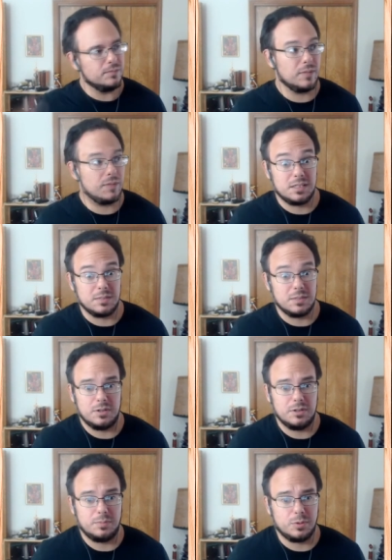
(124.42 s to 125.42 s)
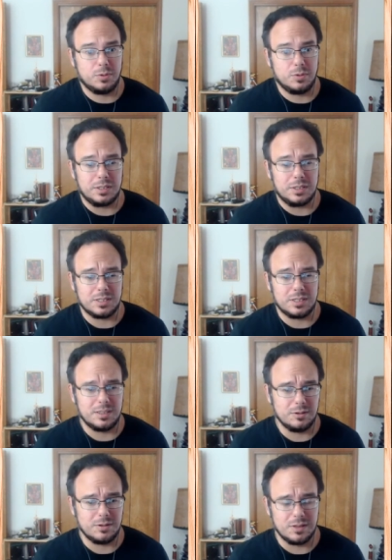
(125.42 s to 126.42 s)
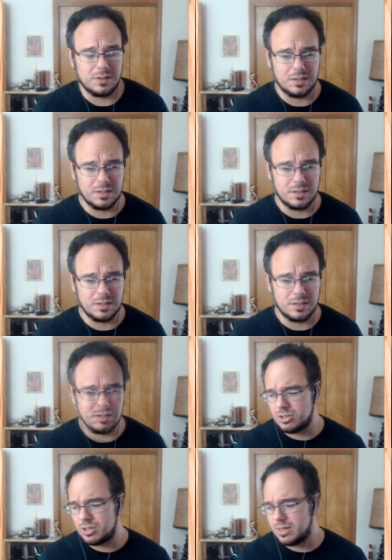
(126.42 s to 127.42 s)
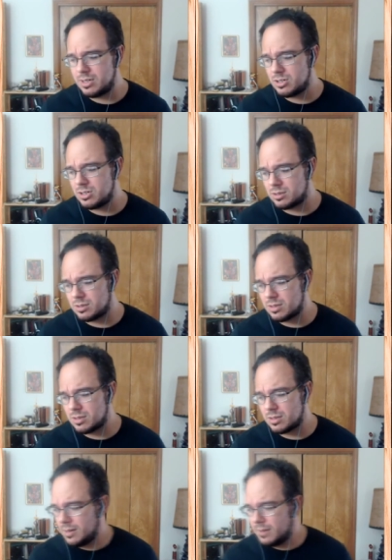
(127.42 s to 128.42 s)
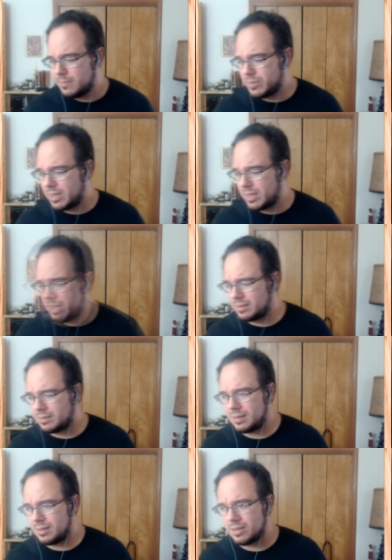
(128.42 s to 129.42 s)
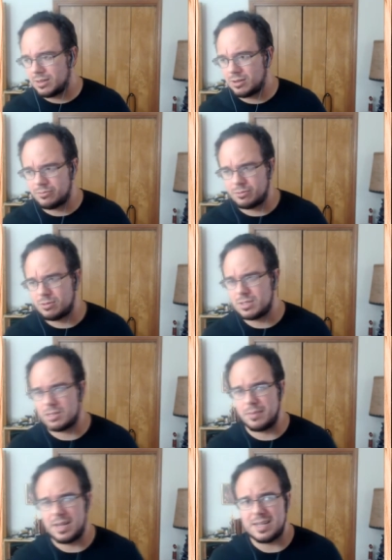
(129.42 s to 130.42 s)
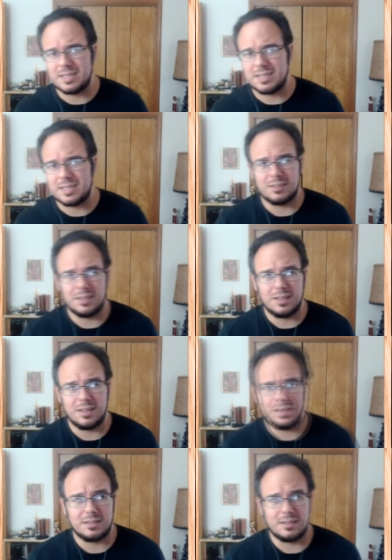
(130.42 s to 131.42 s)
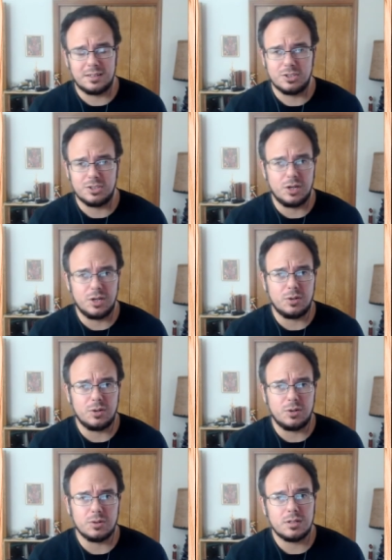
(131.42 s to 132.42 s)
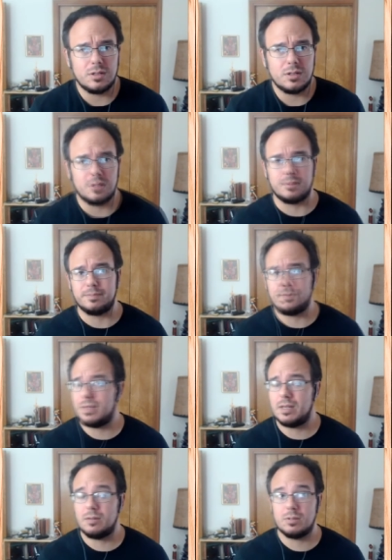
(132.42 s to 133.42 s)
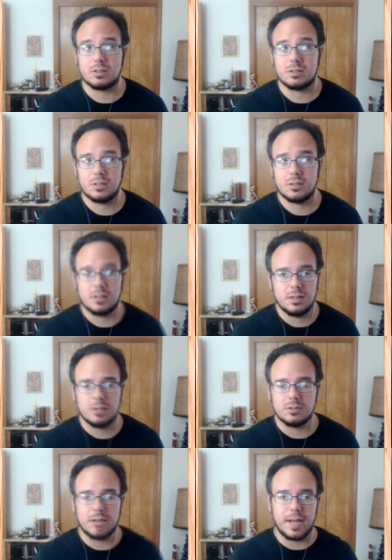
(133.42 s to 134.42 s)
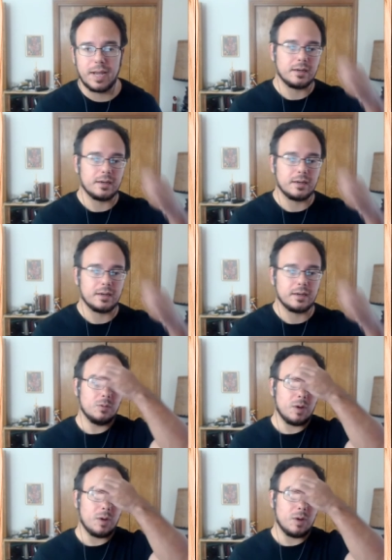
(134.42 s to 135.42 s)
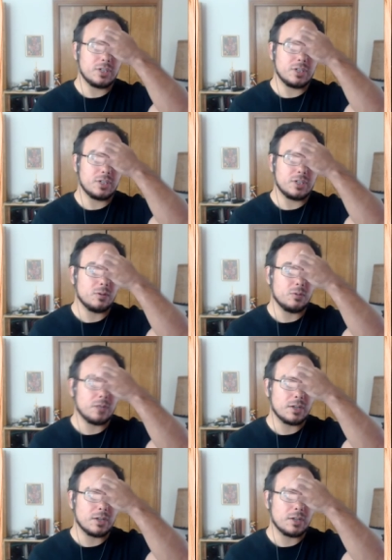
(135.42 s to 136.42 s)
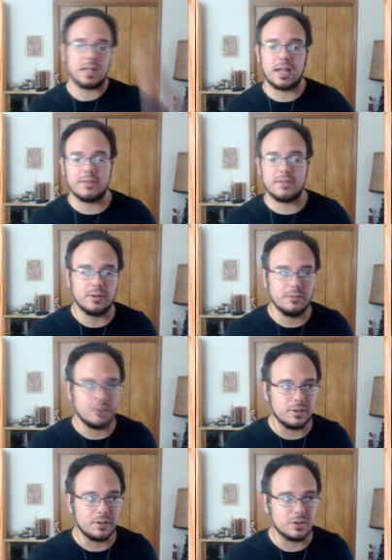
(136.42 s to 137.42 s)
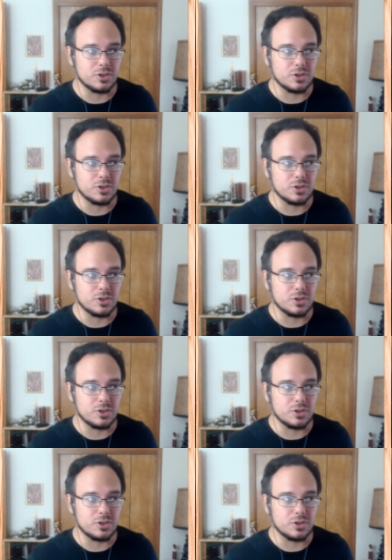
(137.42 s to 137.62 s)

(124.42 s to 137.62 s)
had some good points during the negotiations. And I thought Theresa May sounded like a joke. It was bad. Watching that live coverage,